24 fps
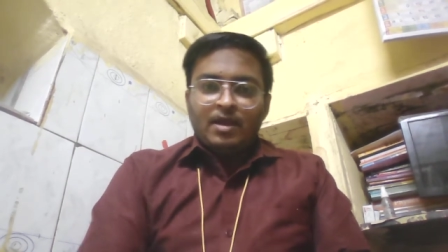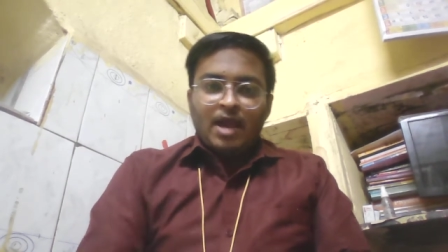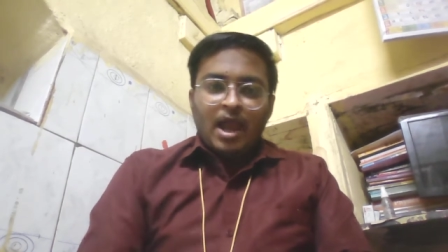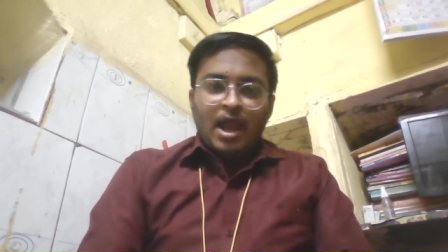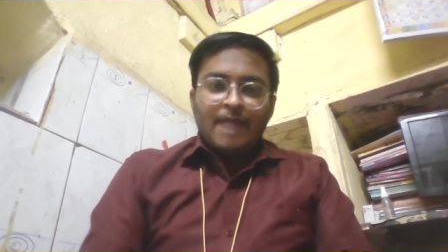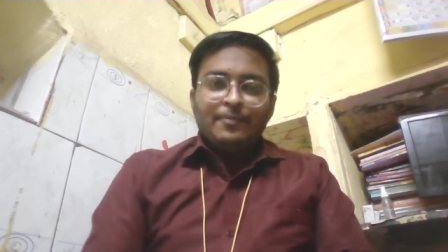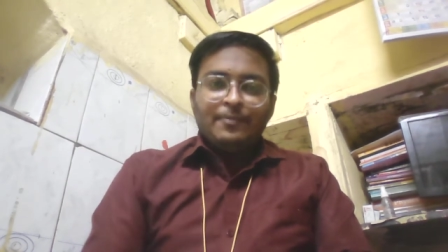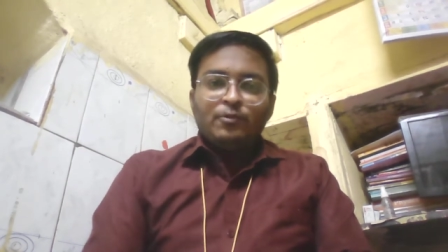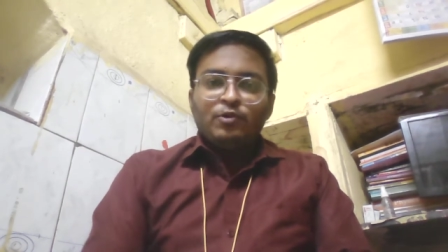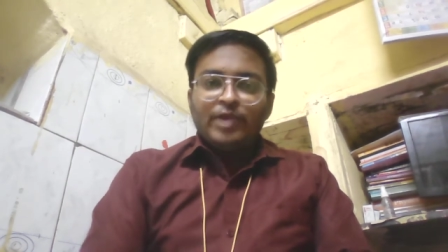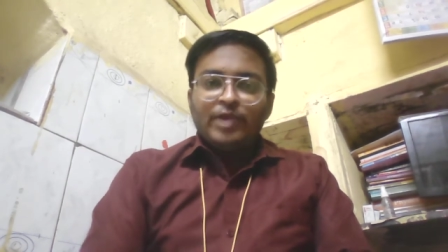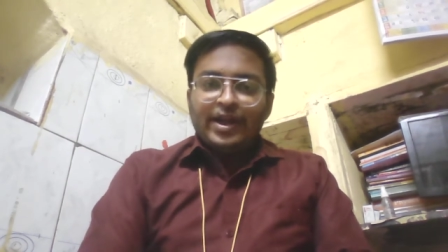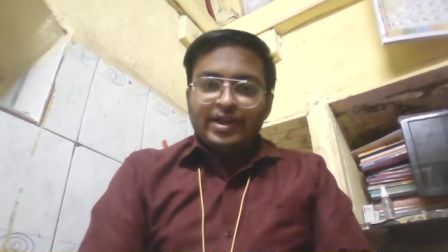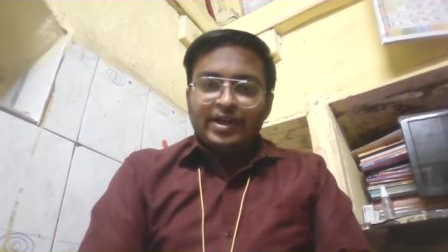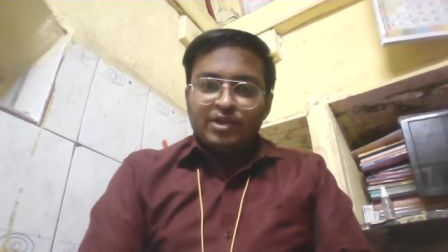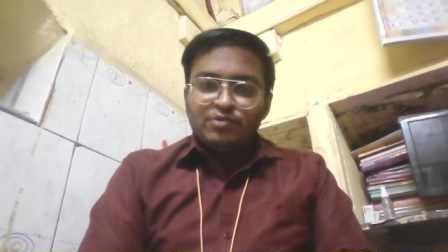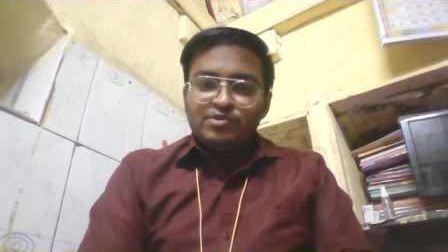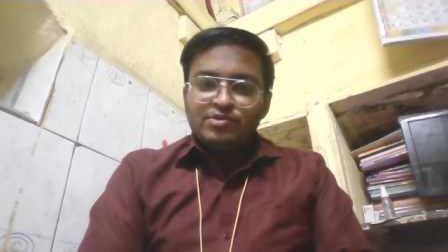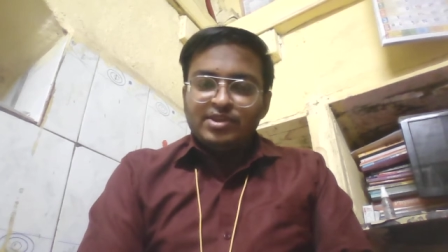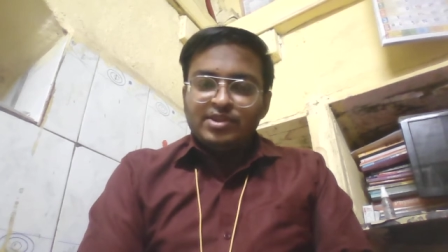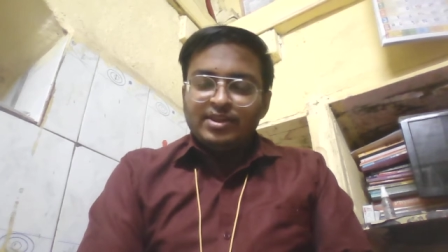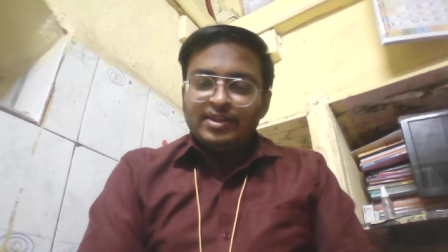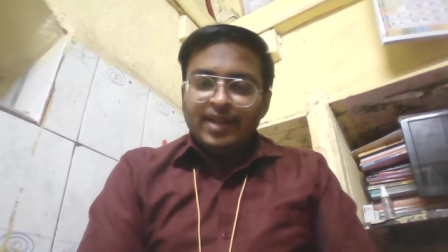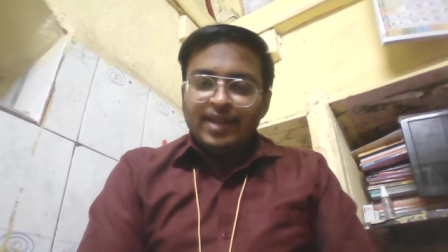I am good at
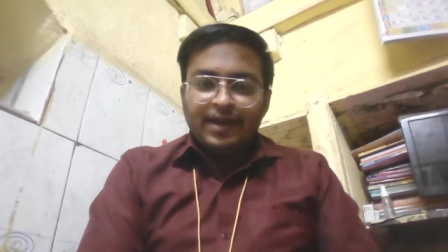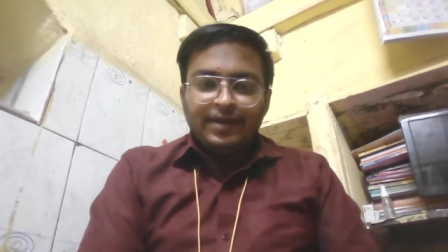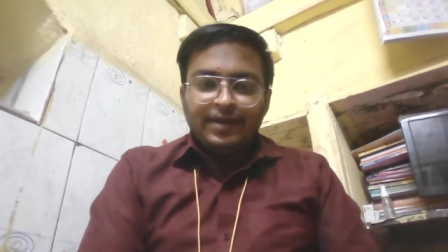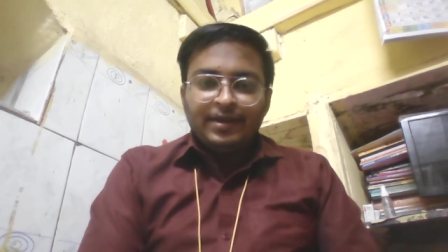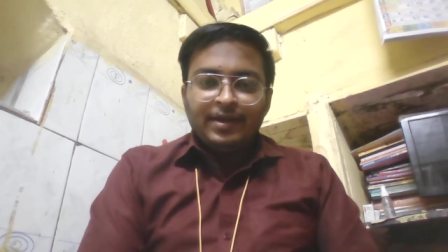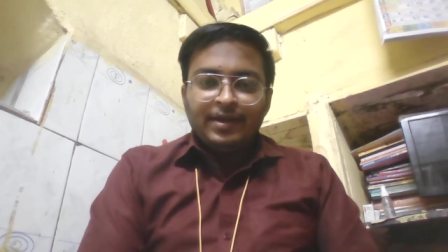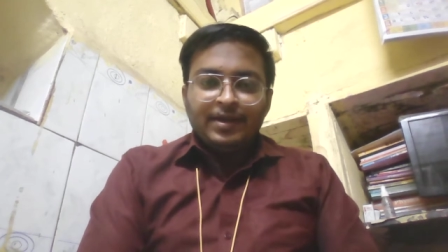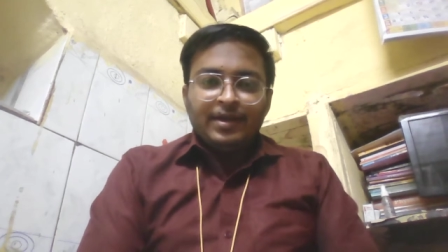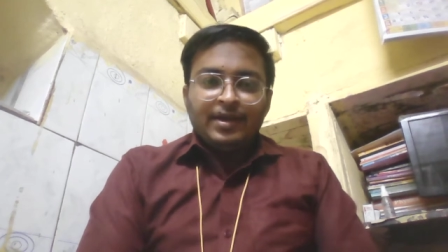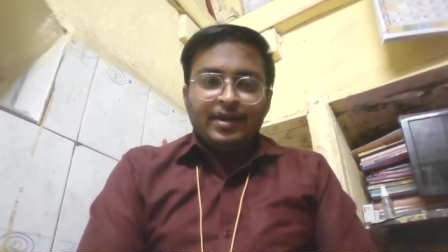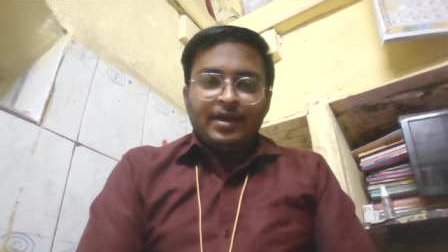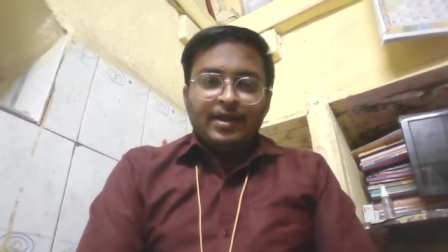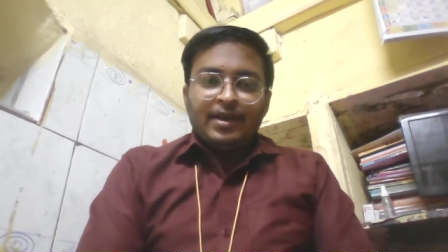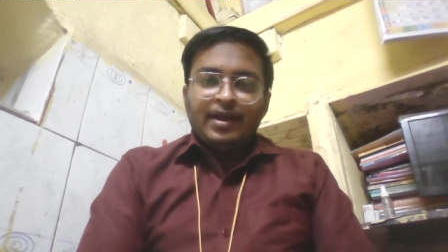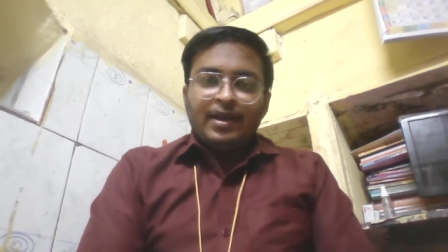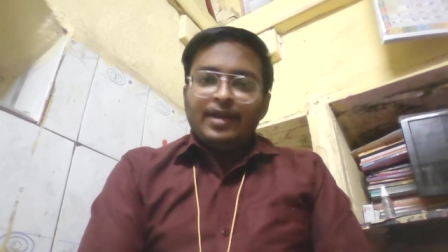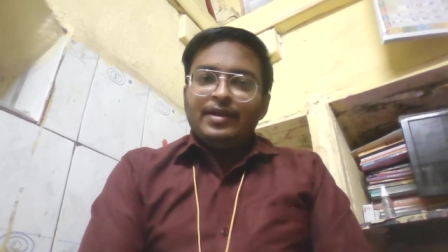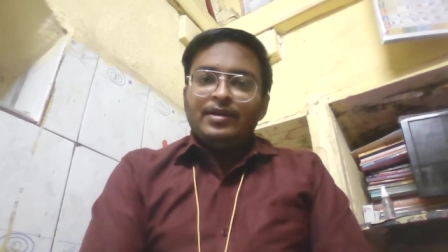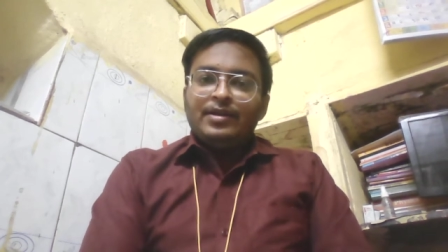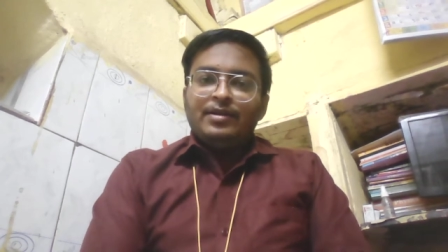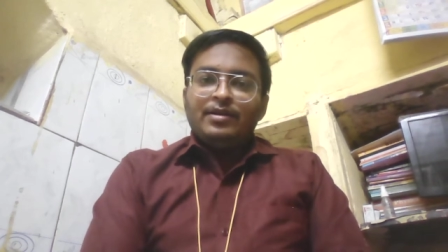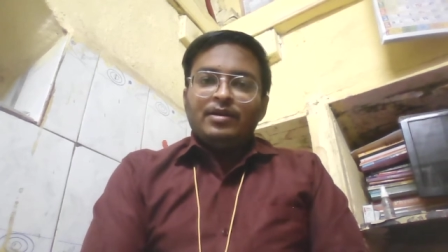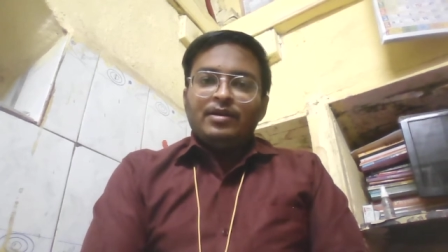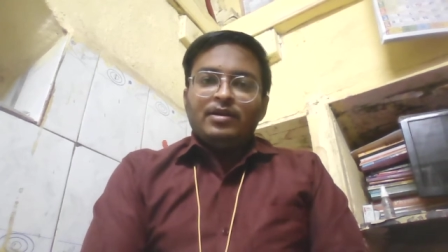using that
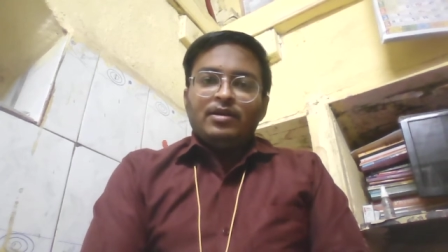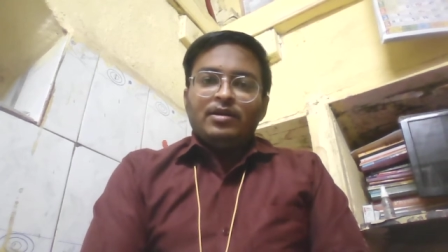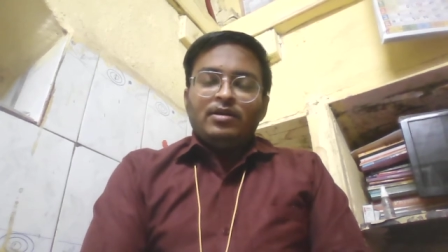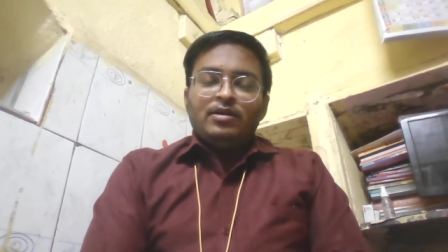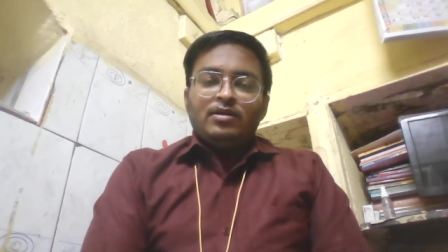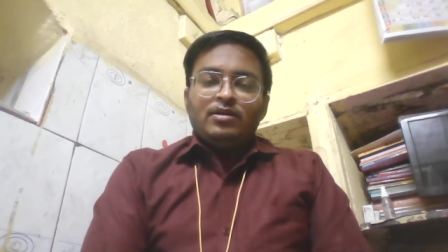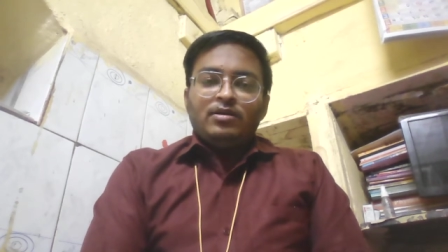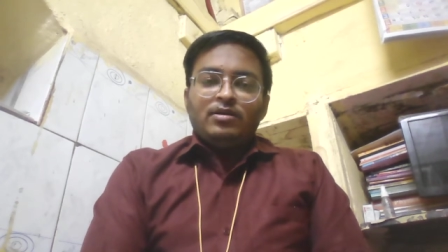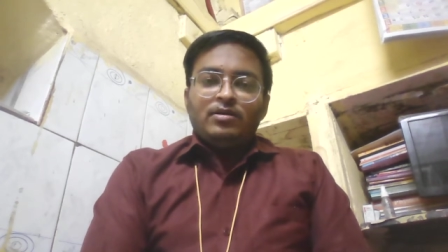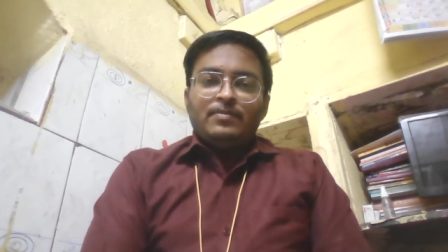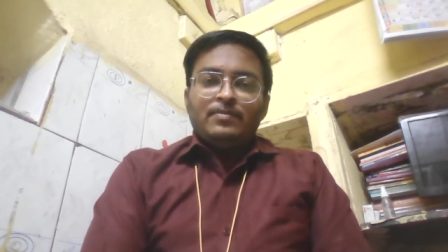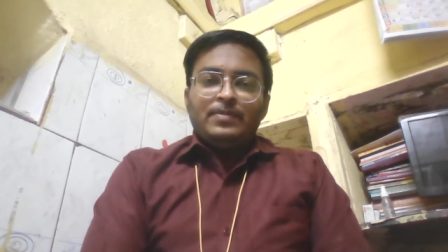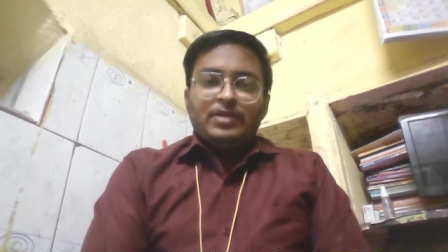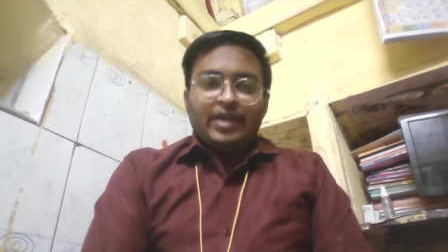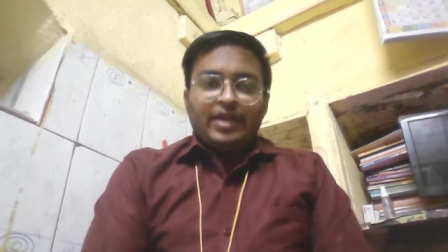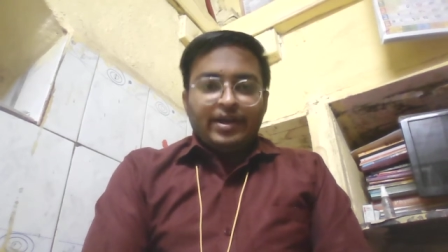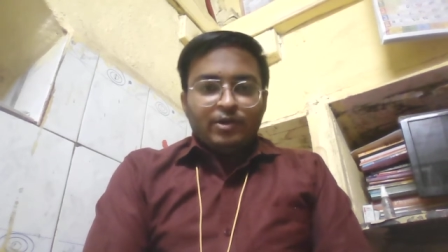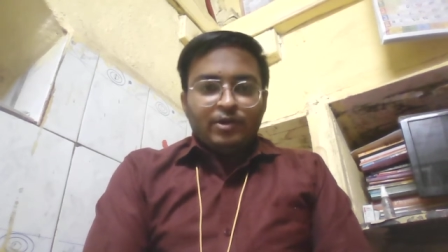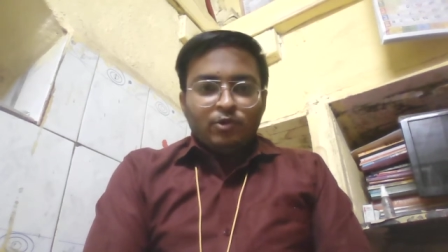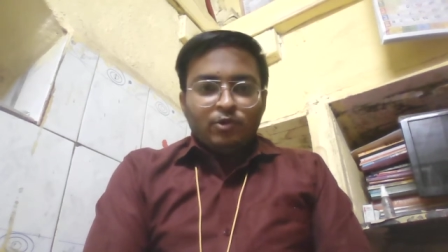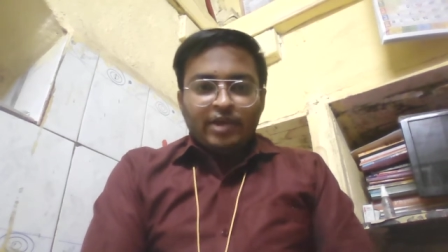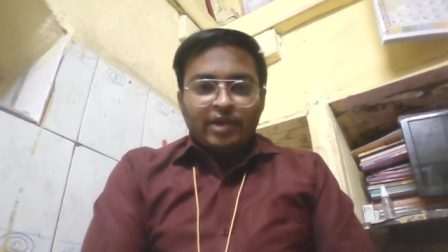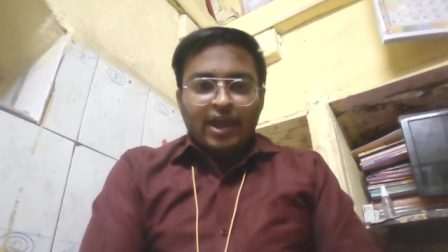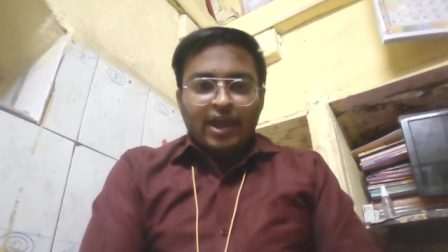and uh, but I
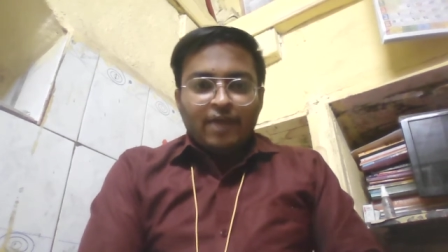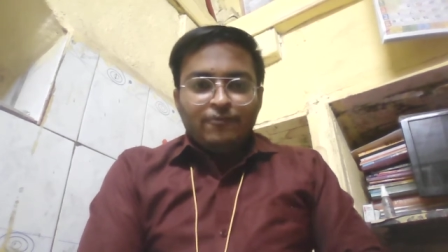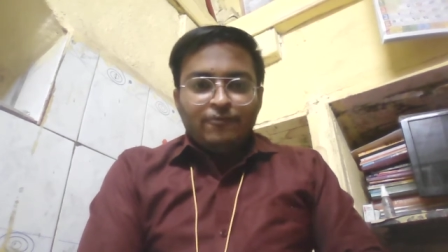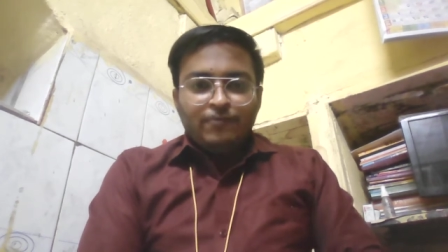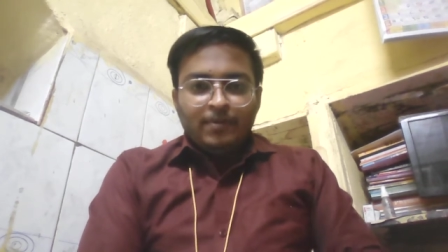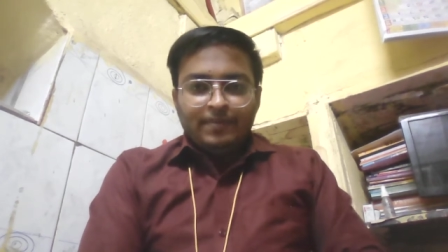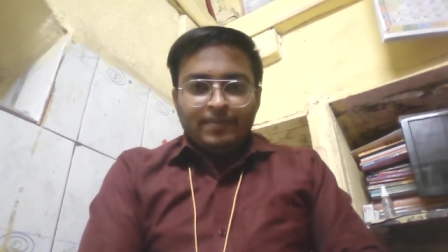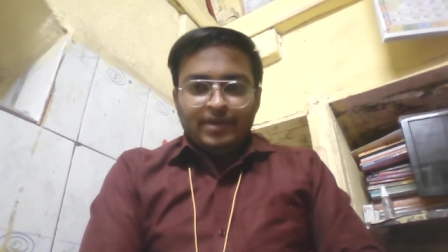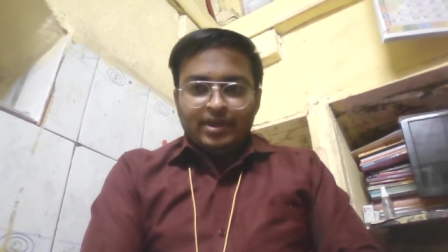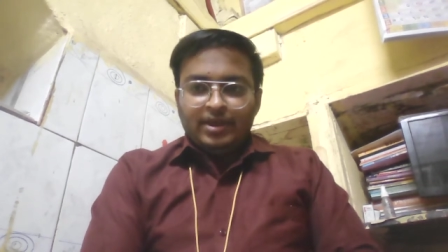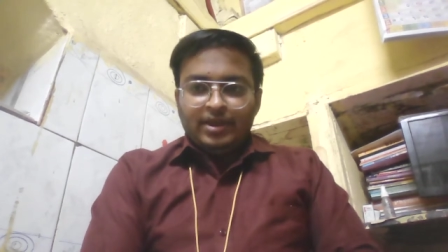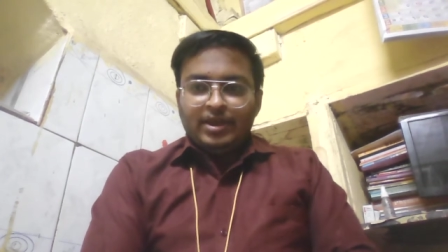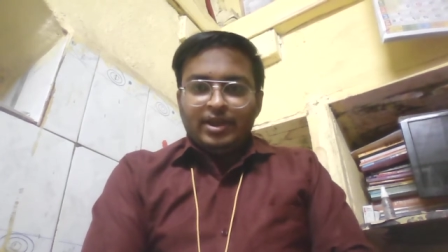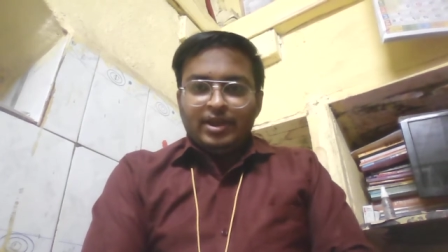don't have P P T.